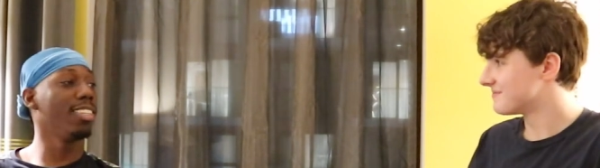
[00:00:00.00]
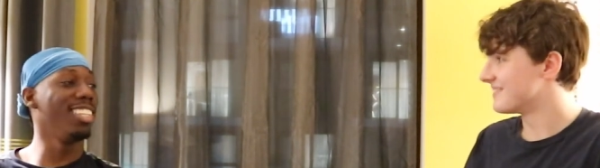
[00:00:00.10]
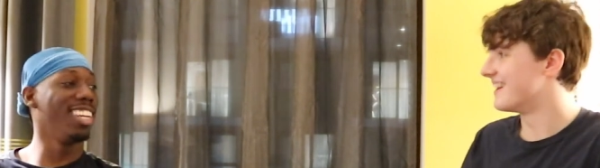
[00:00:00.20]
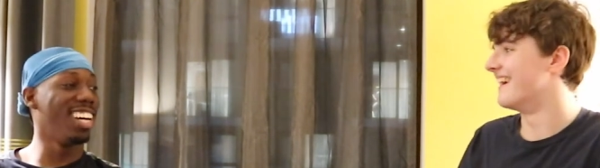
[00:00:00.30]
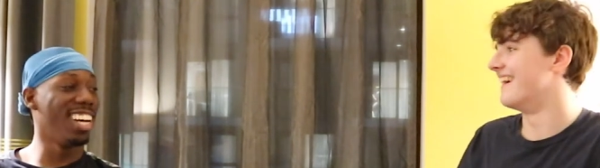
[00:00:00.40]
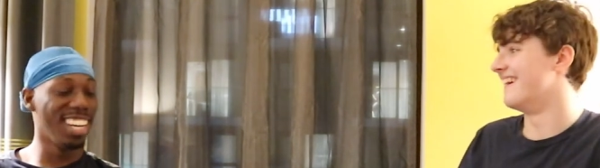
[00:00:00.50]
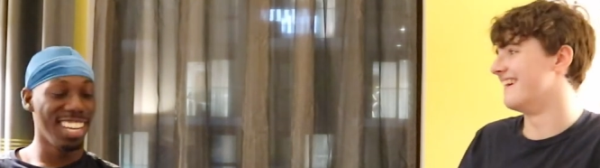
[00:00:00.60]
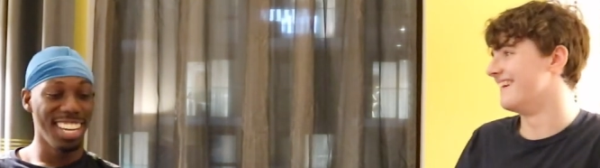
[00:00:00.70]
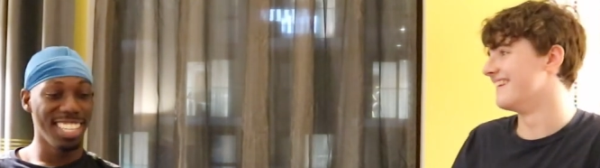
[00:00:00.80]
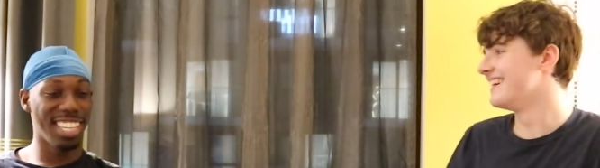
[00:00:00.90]
Speaker 1: no,
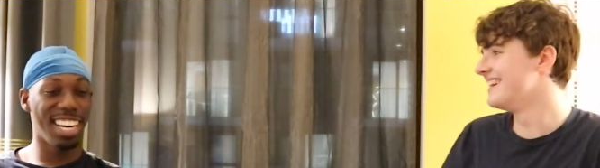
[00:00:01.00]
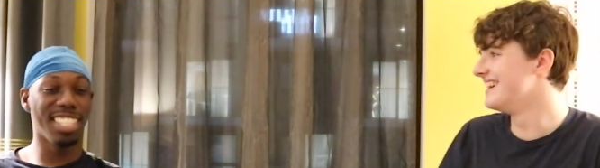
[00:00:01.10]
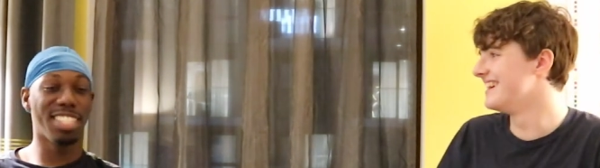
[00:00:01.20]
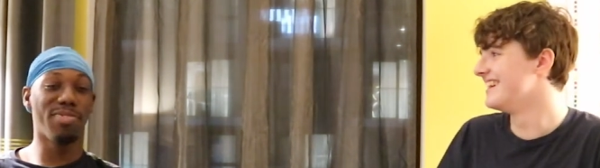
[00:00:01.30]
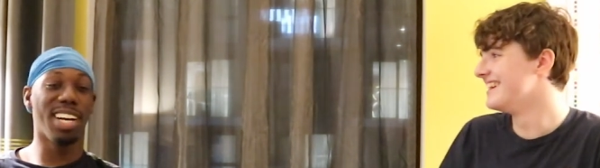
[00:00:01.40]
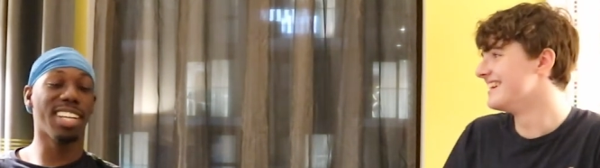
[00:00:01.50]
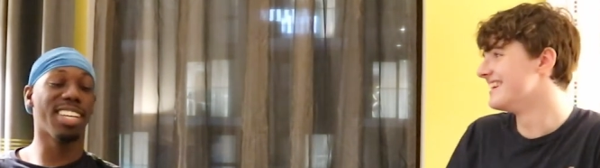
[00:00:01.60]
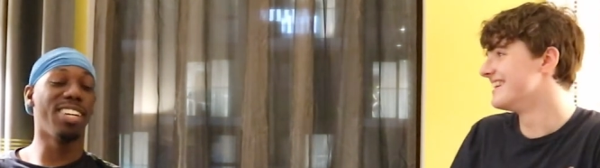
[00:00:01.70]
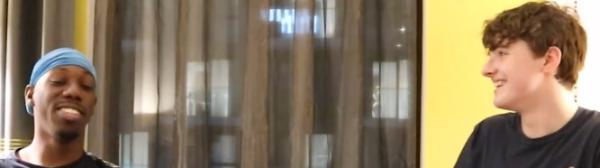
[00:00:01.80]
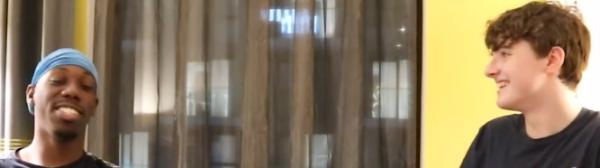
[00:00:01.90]
oh. shout out to my
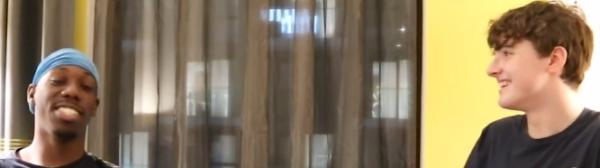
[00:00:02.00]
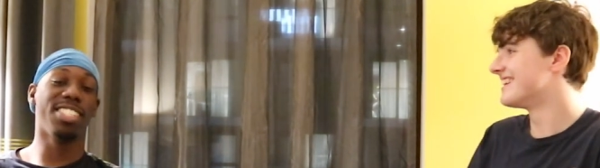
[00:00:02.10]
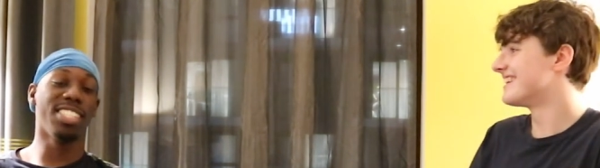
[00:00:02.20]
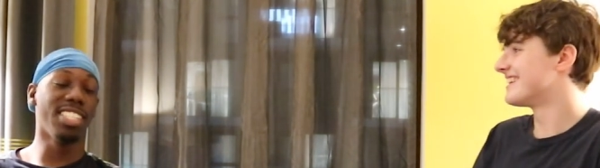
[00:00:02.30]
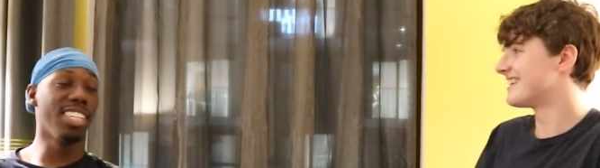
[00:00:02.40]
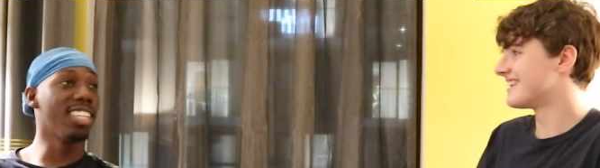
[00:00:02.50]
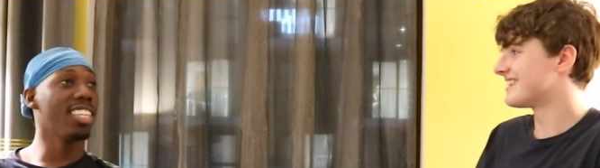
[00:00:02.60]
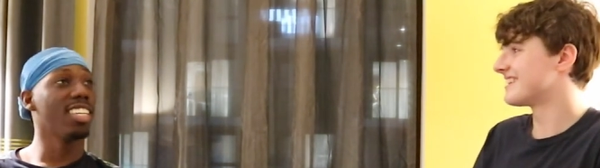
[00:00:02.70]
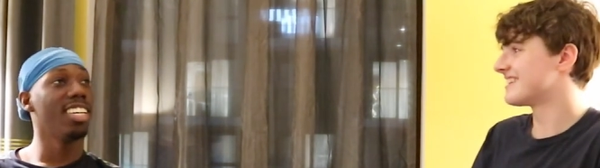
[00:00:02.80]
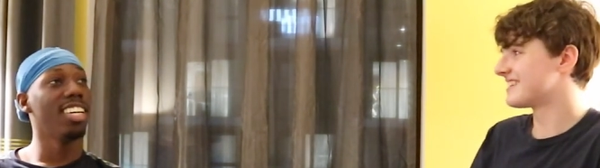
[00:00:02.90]
coach Shug.
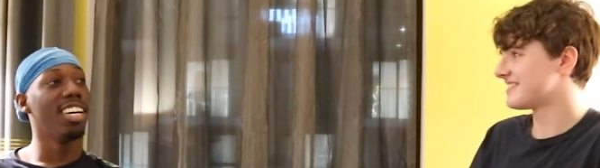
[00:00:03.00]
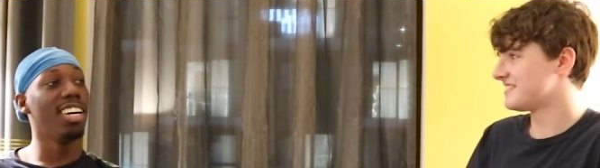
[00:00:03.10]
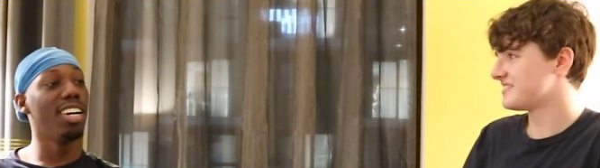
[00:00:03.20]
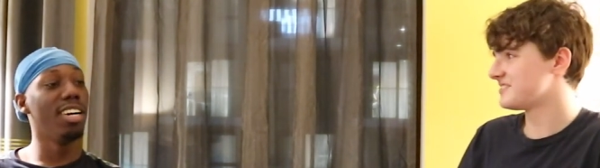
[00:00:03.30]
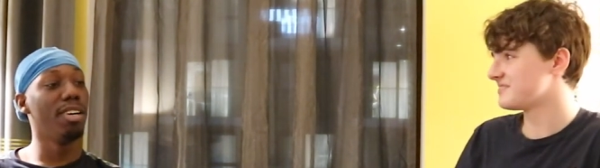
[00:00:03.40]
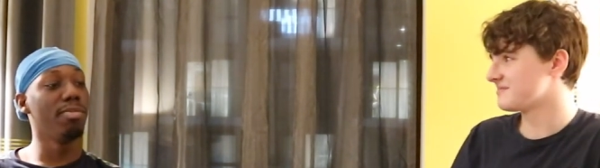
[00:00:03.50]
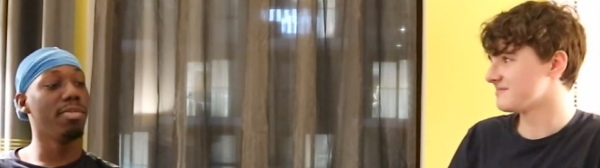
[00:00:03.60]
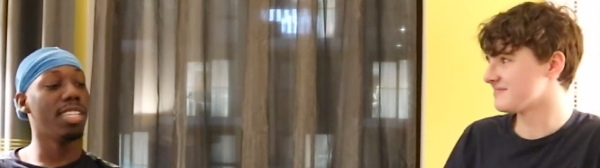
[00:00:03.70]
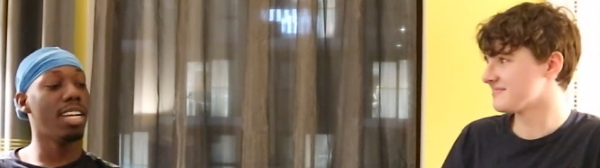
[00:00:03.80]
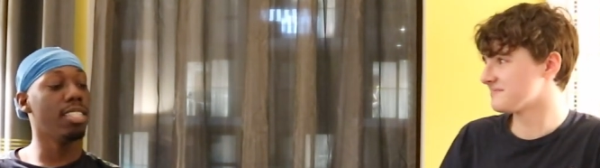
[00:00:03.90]
Um,
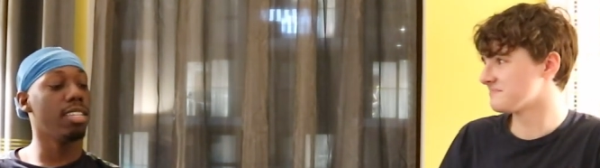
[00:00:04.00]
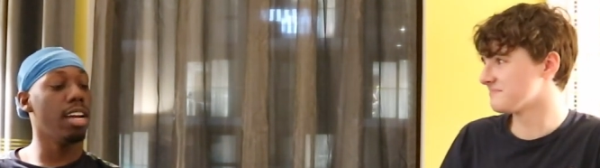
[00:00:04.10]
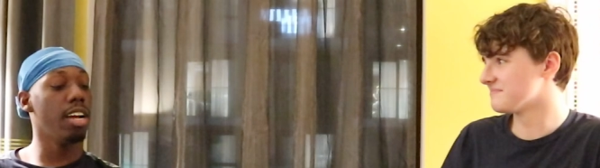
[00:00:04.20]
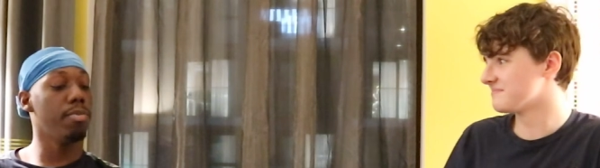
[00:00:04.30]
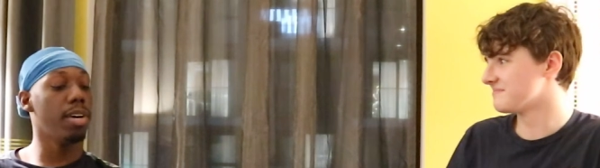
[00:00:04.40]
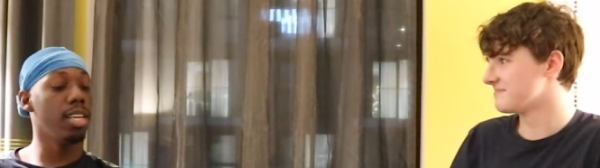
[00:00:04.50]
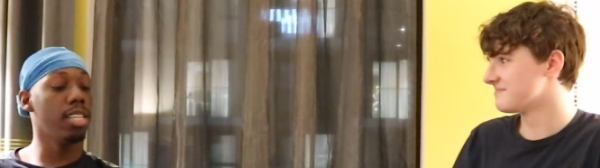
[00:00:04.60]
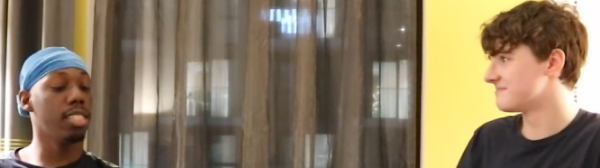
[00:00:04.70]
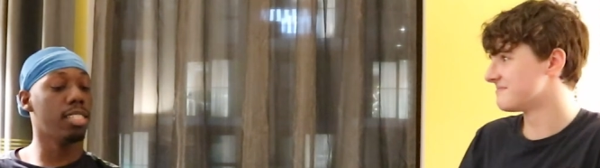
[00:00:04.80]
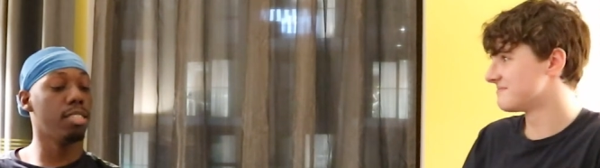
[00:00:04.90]
shout out to everybody
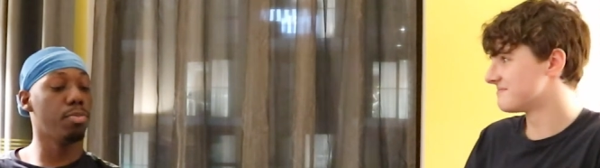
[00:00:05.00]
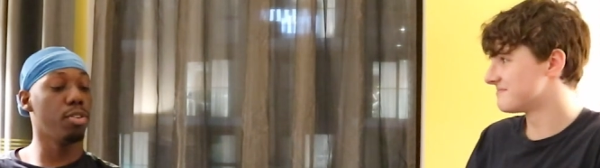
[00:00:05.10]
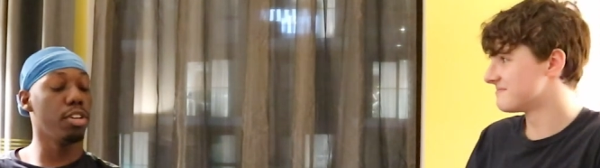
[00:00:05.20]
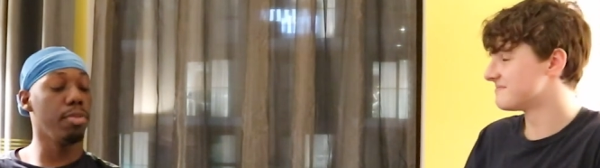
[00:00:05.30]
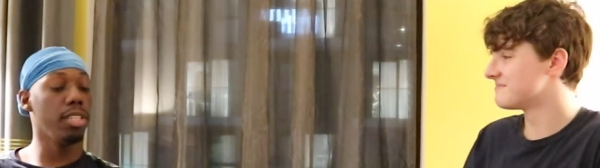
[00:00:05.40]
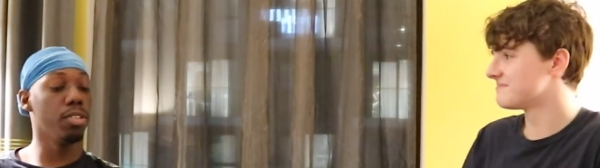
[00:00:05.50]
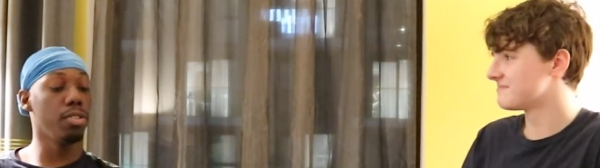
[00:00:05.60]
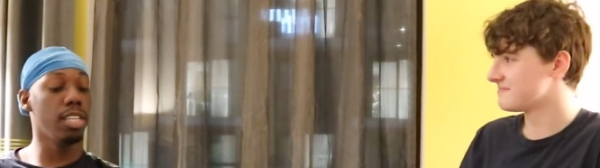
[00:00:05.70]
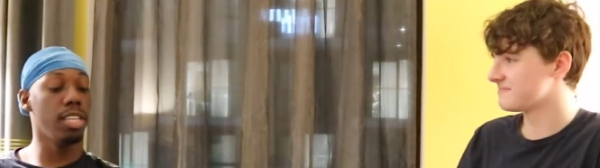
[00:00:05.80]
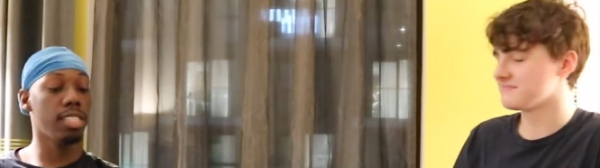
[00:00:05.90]
that's supported me
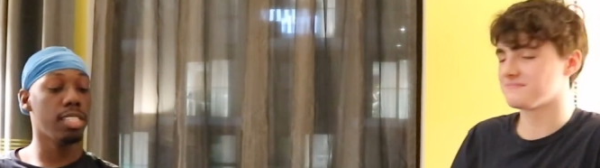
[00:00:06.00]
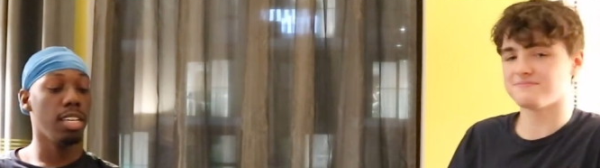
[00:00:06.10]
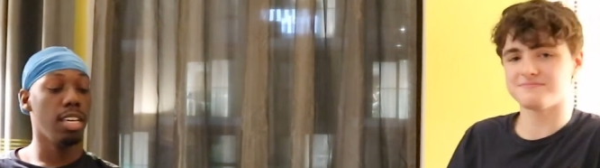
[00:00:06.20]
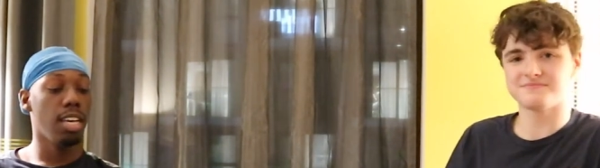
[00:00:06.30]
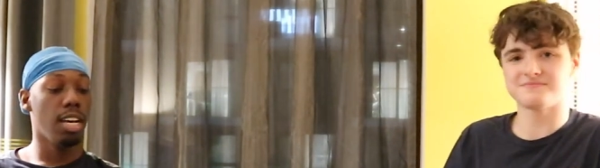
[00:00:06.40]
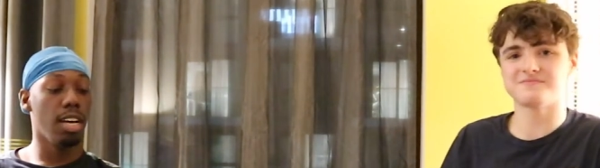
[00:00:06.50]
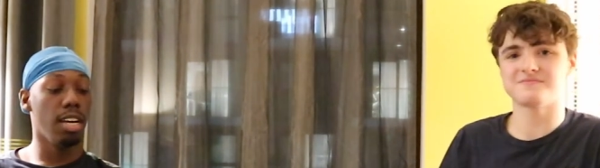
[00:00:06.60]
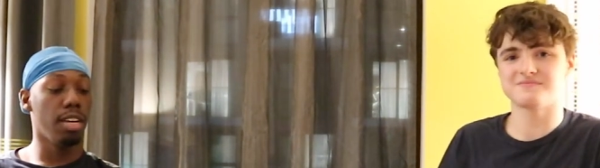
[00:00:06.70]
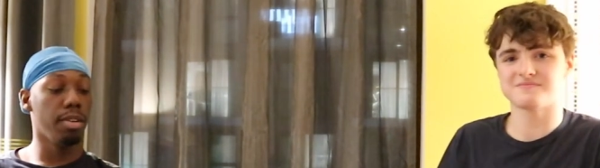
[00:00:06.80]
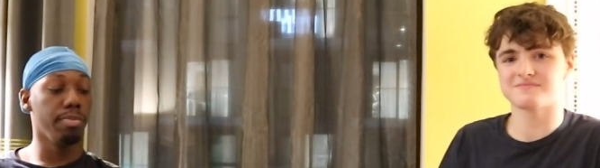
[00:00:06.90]
through this.
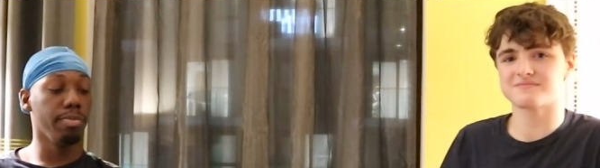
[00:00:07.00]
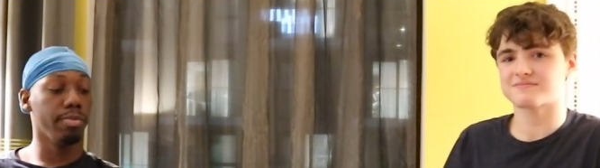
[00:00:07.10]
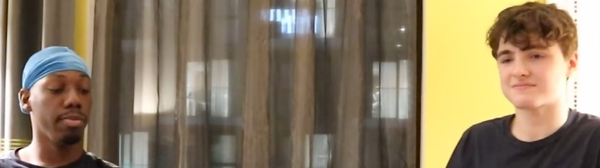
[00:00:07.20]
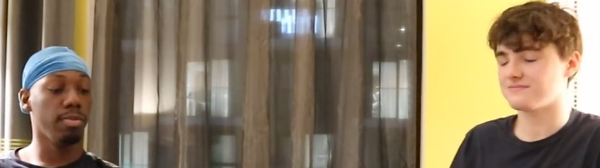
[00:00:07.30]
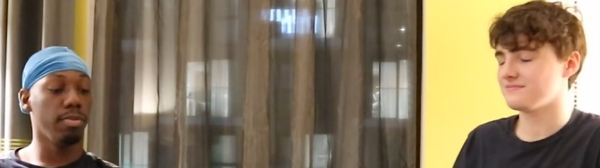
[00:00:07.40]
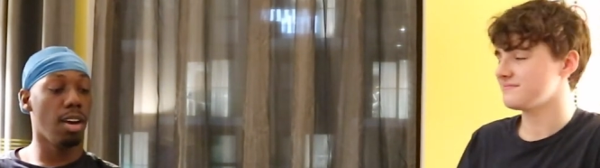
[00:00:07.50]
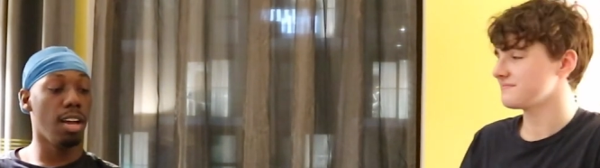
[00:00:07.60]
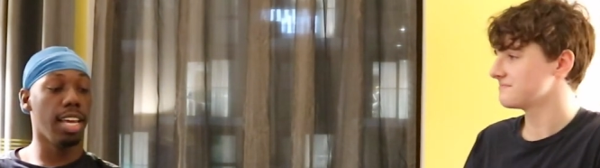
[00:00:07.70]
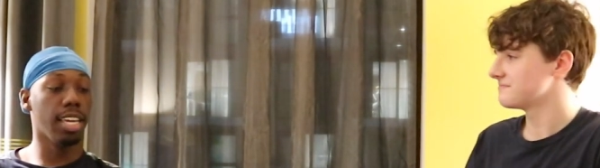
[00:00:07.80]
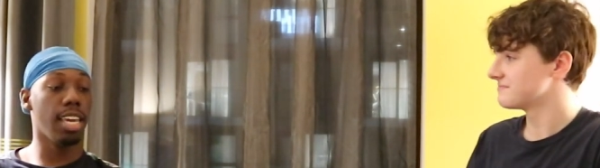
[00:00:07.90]
Um,
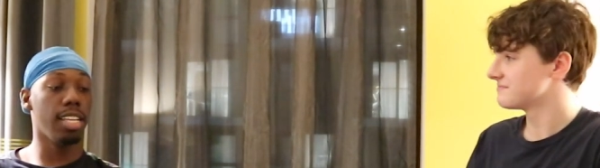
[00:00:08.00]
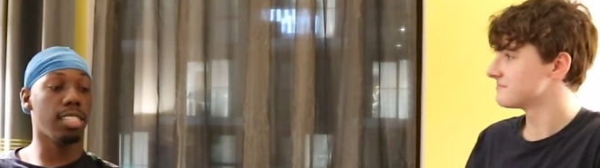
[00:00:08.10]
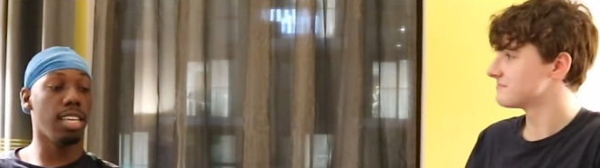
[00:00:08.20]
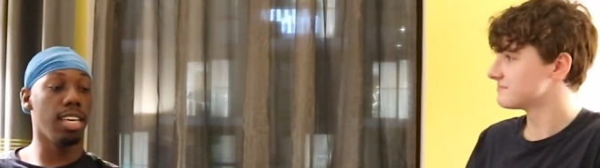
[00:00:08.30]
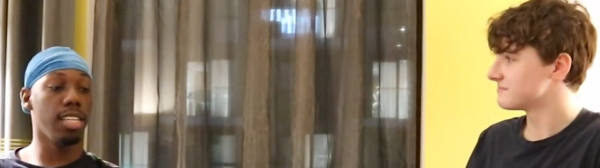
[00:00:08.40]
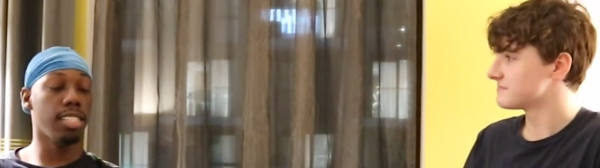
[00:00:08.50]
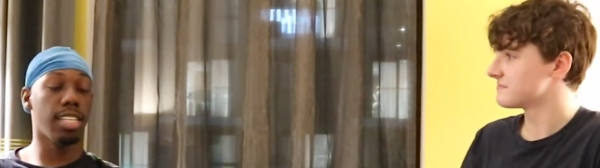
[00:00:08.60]
all I can say is